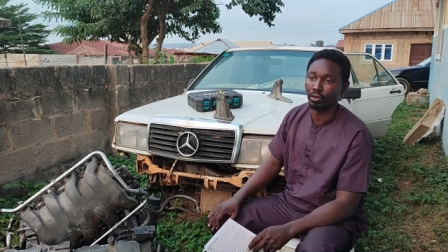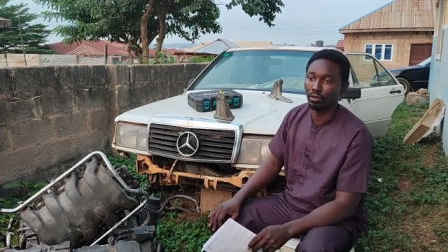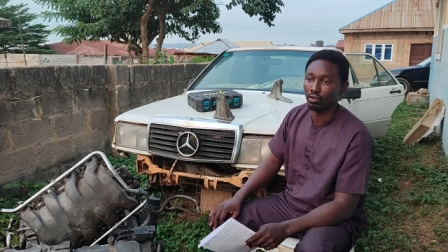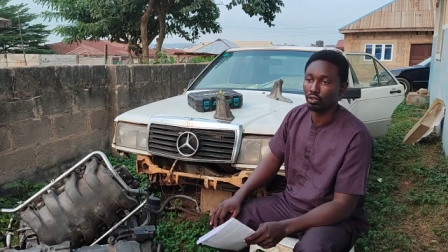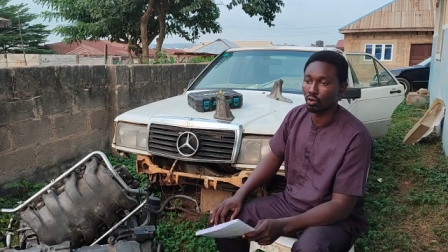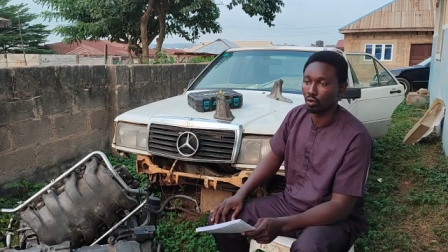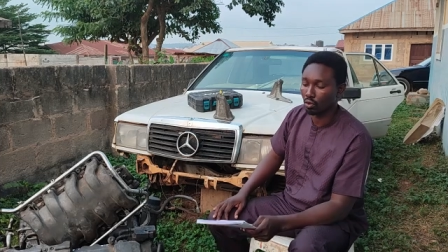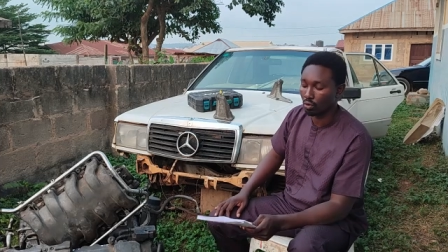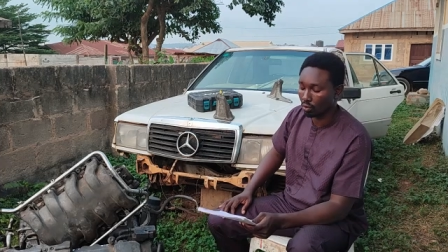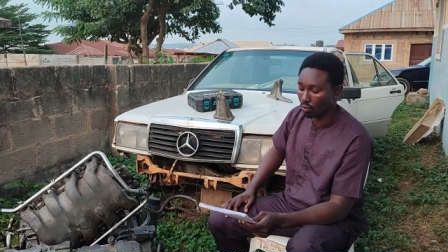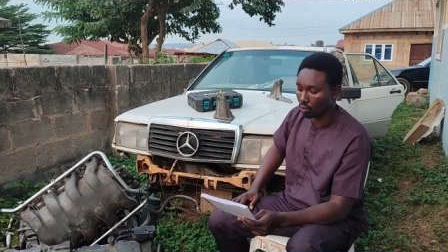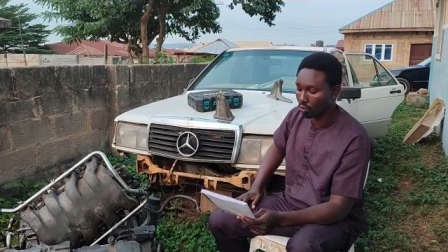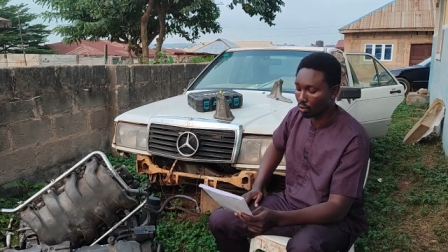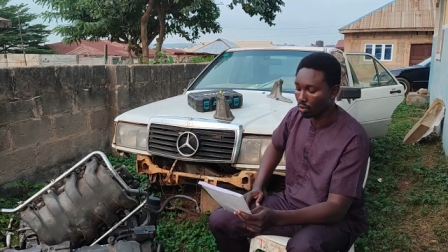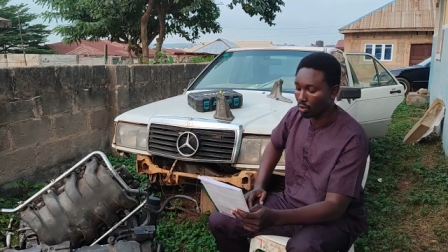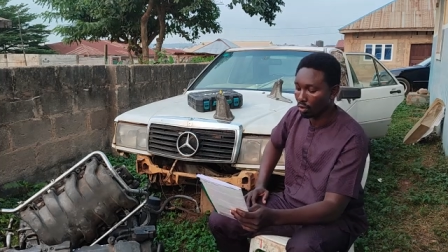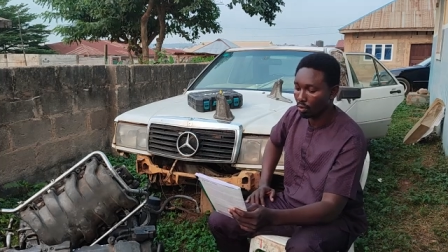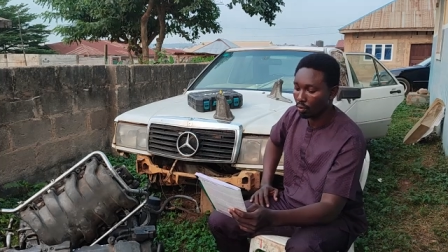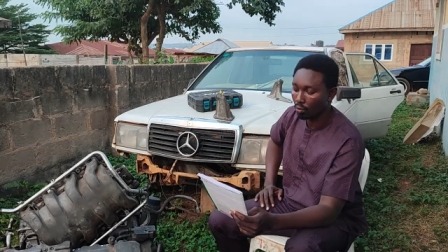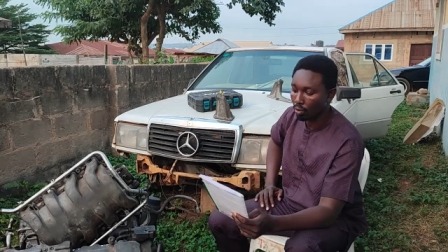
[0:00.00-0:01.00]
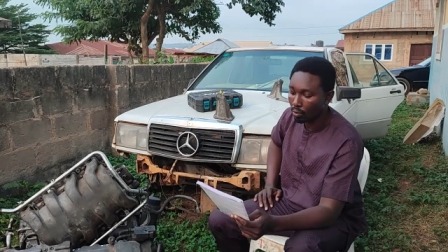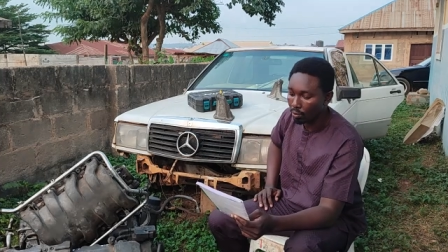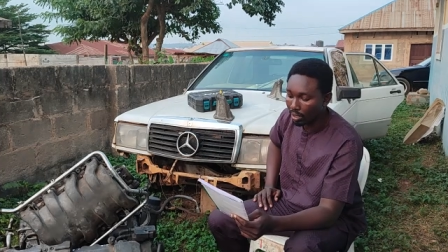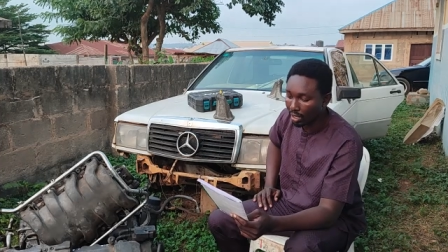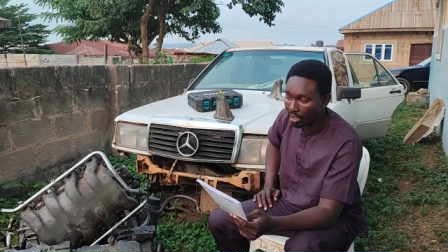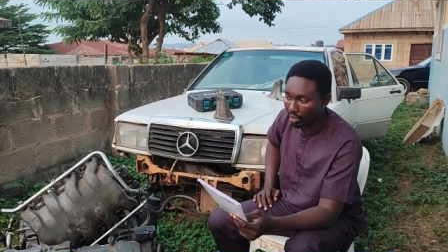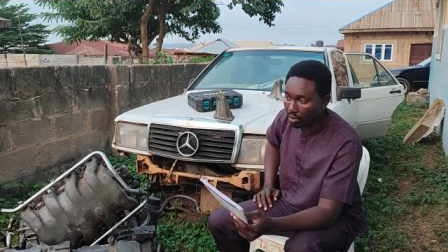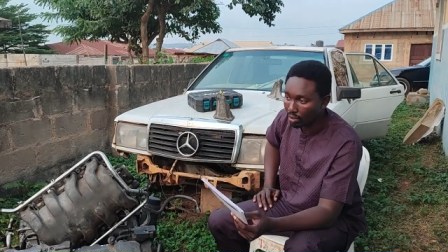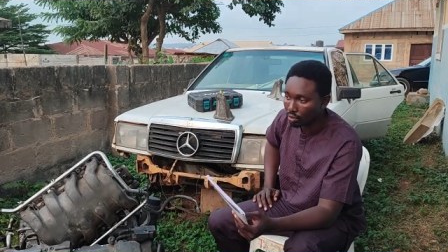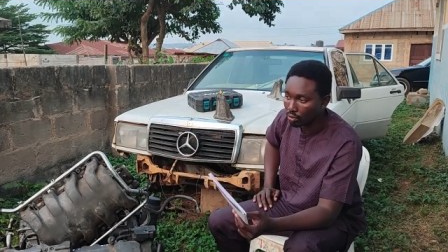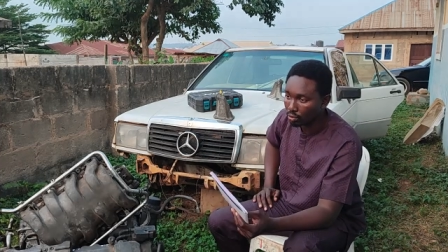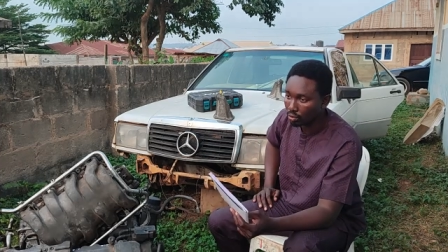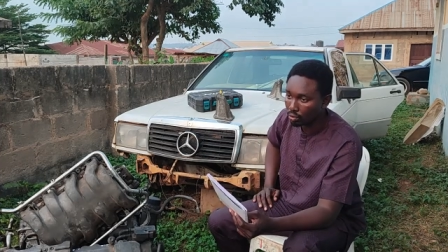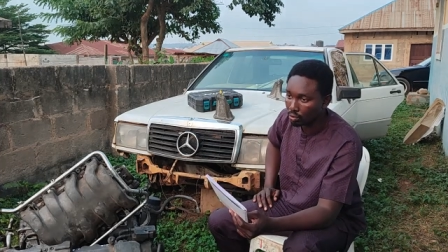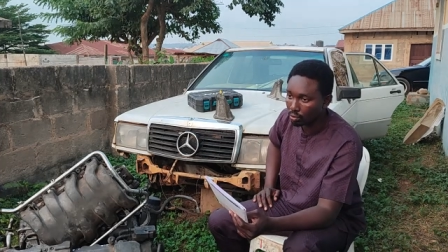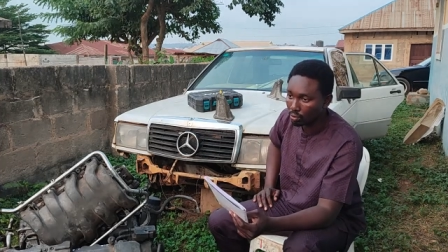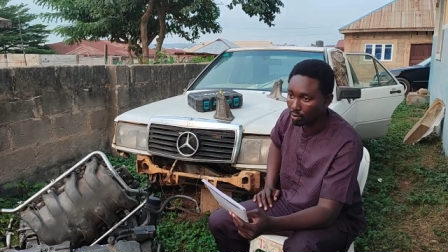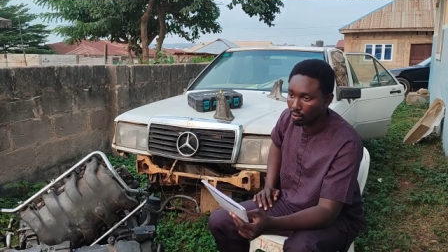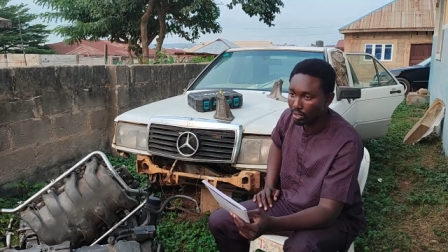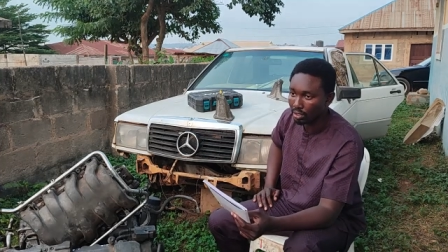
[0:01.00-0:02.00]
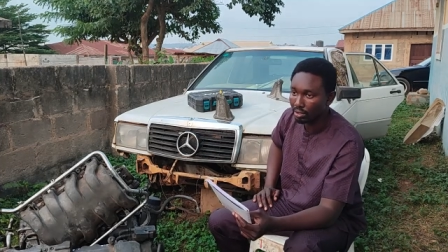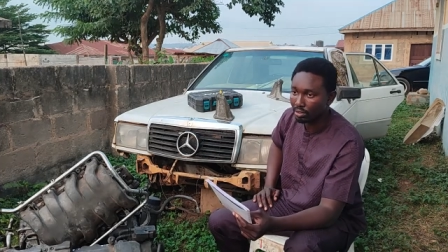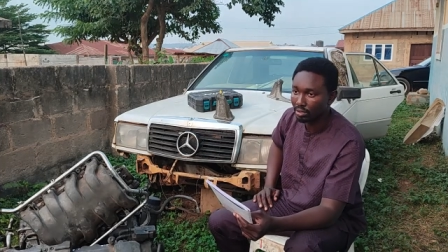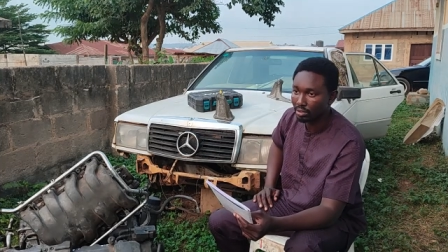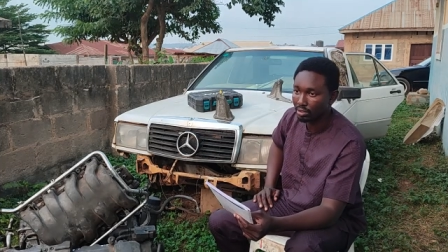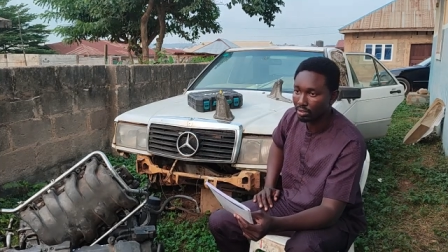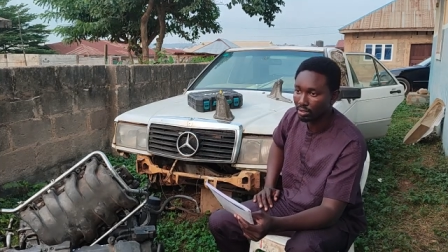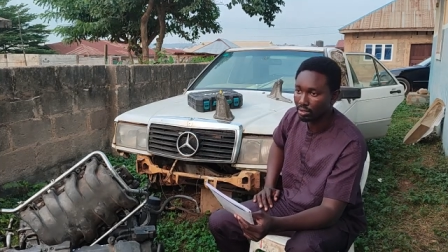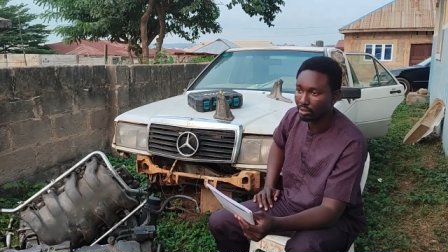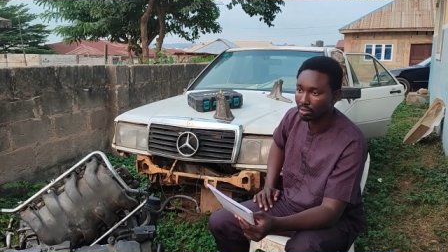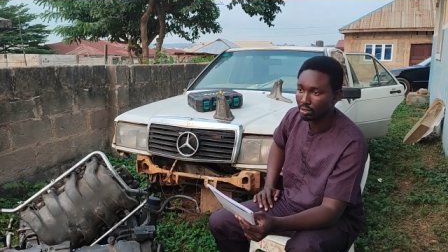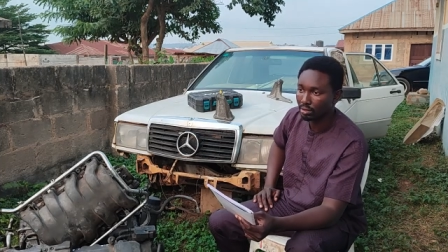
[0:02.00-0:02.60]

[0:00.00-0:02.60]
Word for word: So what we are going to do is